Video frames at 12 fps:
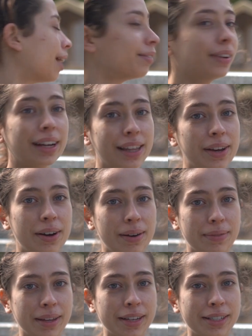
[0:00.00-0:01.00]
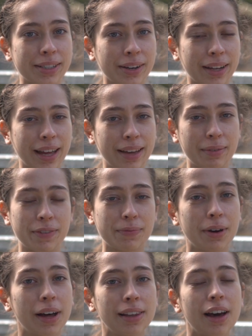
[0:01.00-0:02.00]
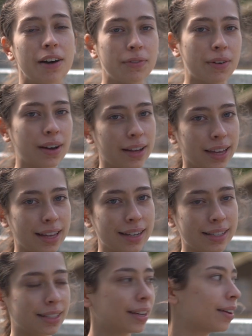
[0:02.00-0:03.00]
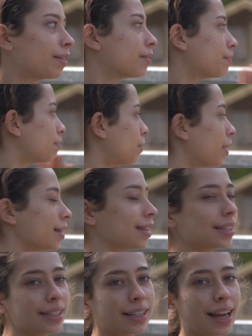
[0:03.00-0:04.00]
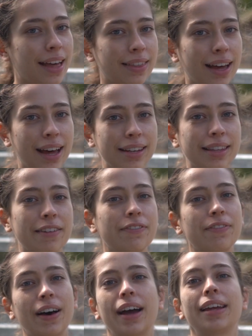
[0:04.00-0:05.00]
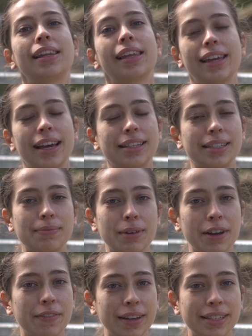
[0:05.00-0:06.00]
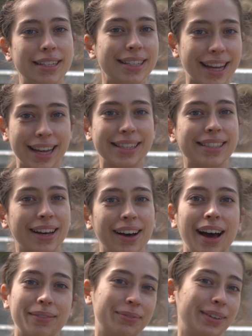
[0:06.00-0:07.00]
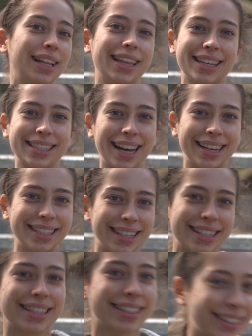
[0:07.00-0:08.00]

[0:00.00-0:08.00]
I really hope they enjoy it. We've put a lot of work into putting this together and they finally get to move in today. So I'm really excited.